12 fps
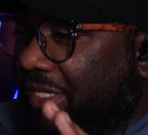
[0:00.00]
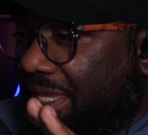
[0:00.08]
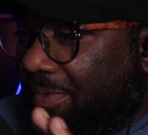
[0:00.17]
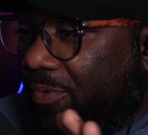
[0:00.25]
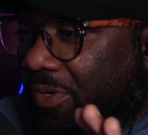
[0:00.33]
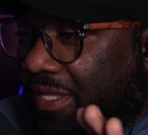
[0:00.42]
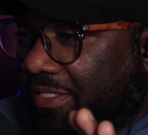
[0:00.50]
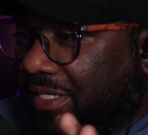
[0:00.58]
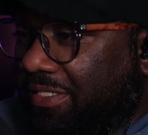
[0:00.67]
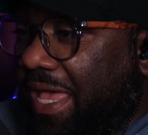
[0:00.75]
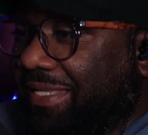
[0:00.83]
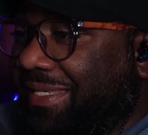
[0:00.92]
Get me when I say
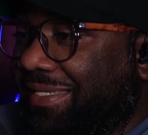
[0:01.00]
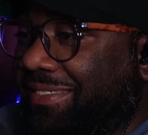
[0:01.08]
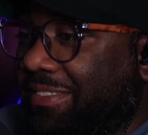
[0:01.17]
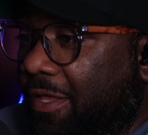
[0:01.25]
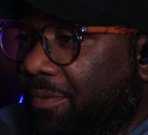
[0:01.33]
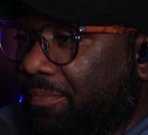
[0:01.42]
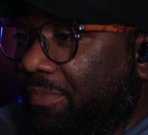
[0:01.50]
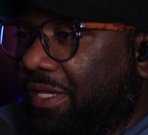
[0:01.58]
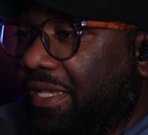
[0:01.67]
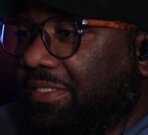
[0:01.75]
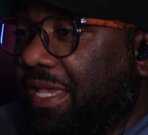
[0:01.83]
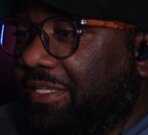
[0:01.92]
this. I say some.
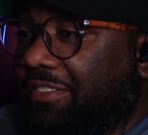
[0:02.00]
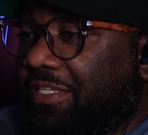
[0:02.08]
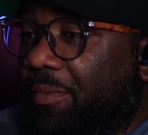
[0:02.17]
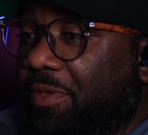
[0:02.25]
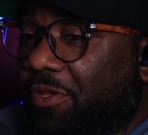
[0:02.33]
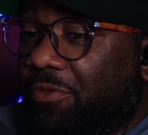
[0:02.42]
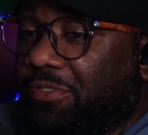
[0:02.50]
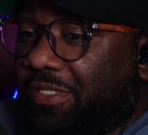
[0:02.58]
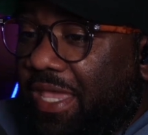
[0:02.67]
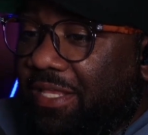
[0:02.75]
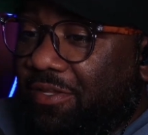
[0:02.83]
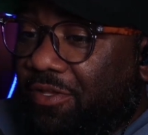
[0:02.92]
It's like some of those
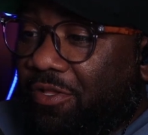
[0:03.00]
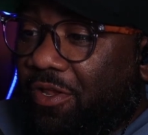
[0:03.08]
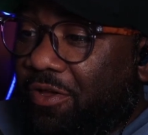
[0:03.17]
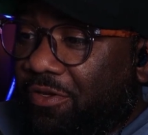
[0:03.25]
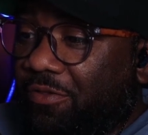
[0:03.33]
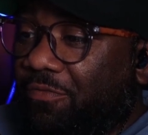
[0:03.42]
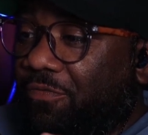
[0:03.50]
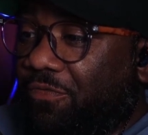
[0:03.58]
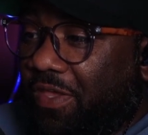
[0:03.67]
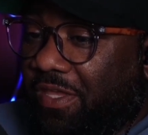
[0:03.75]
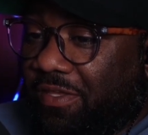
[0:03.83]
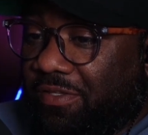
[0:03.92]
Caitlin Clark
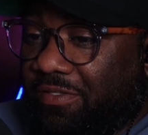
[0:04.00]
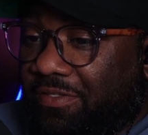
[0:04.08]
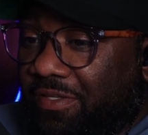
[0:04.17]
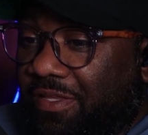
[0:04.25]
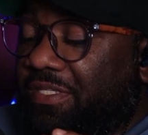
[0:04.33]
fans